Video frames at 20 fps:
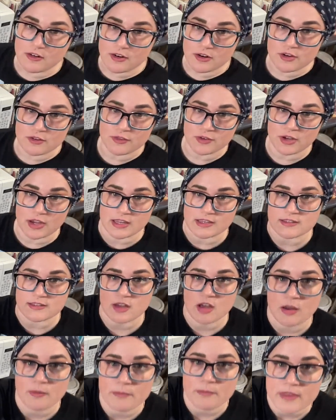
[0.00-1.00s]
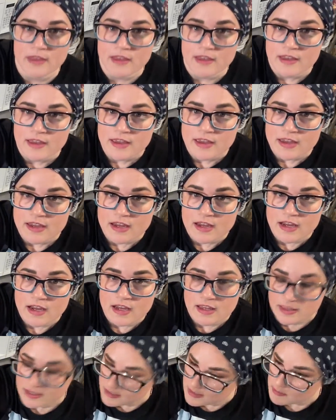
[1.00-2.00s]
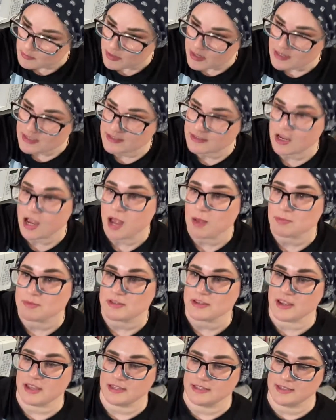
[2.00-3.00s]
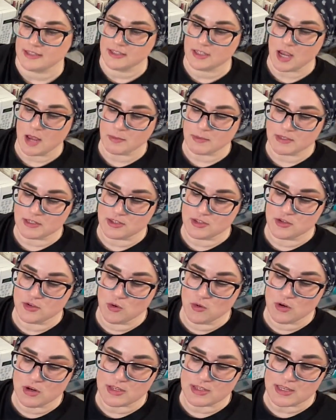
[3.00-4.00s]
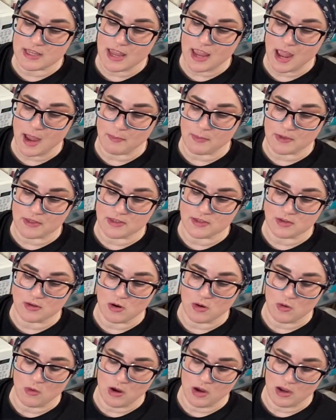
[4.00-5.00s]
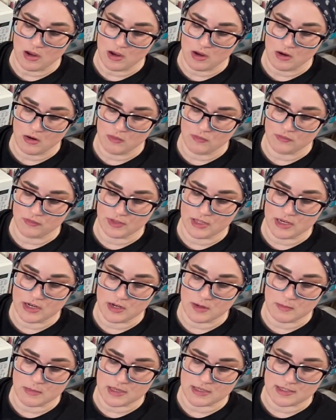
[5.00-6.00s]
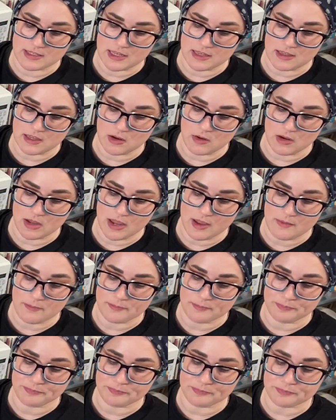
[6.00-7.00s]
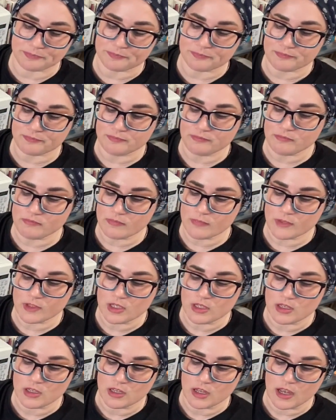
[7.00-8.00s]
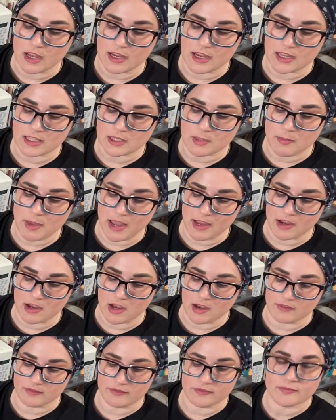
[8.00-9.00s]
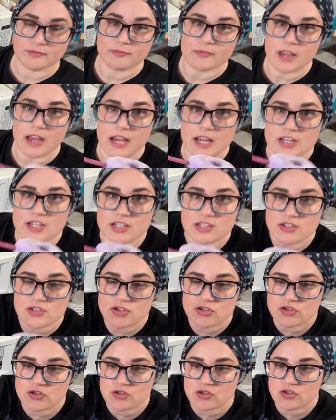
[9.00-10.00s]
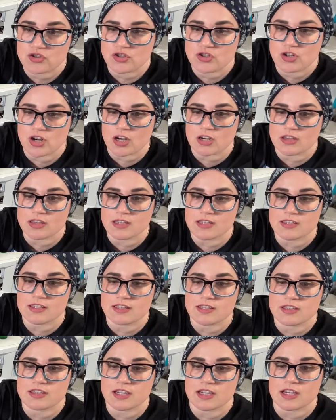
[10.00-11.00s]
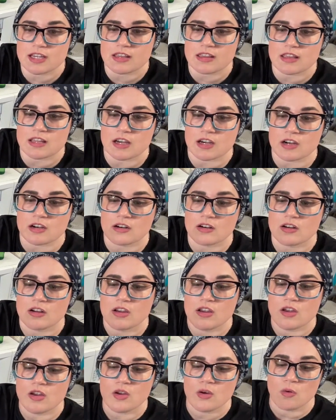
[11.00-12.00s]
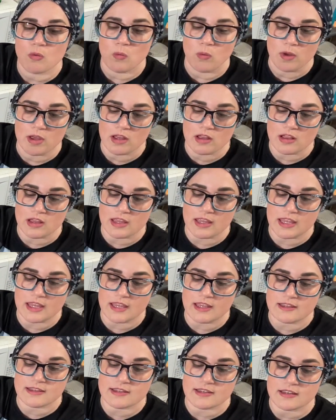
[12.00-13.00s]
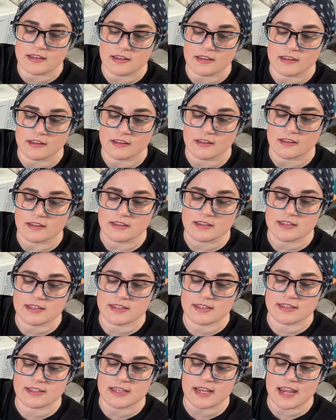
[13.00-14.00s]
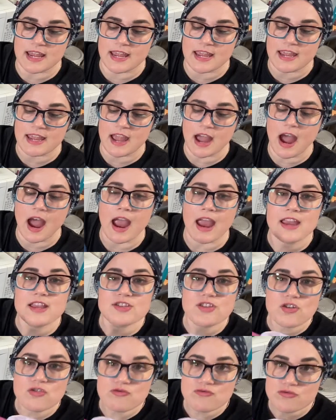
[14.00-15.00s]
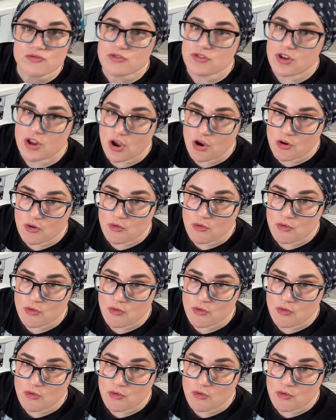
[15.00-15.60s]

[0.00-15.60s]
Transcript: know if you guys saw. This is where I stopped. I stopped as soon as it happened. So hopefully you didn't miss anything, okay? I got the back off. I just stuck this stick in there. Will it stay? I don't know.